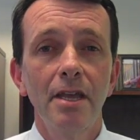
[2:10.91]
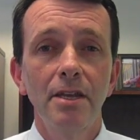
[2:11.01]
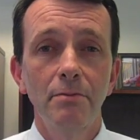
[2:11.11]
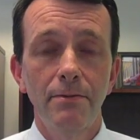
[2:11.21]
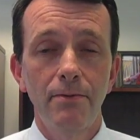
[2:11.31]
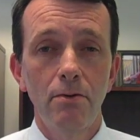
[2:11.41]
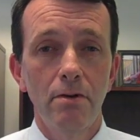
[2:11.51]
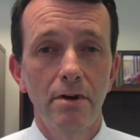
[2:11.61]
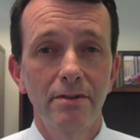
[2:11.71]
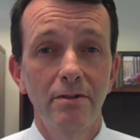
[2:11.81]
Number
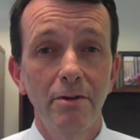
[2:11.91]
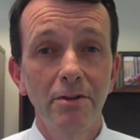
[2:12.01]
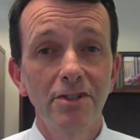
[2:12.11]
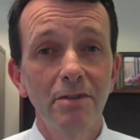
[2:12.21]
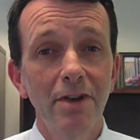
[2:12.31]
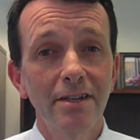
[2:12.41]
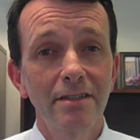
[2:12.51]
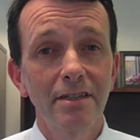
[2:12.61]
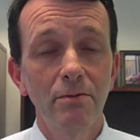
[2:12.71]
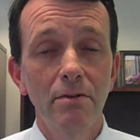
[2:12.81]
4, we want you to
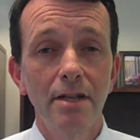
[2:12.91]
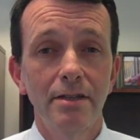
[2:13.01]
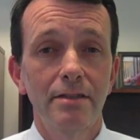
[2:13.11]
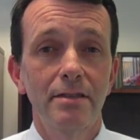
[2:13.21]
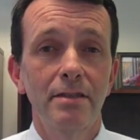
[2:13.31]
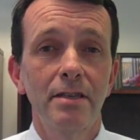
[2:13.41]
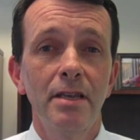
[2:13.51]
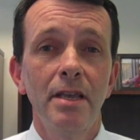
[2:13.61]
practice liver wellness.